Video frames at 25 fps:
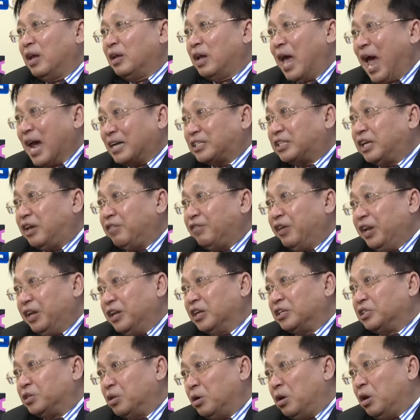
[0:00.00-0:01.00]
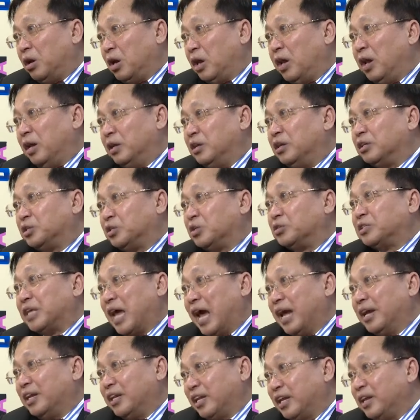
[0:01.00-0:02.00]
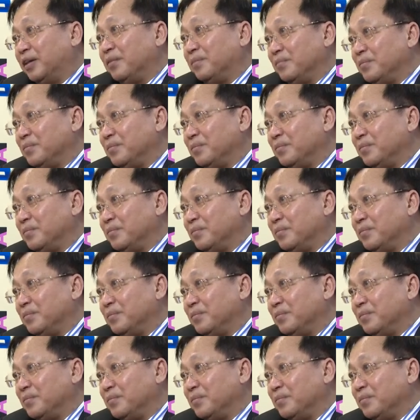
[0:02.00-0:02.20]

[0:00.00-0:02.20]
active in the society.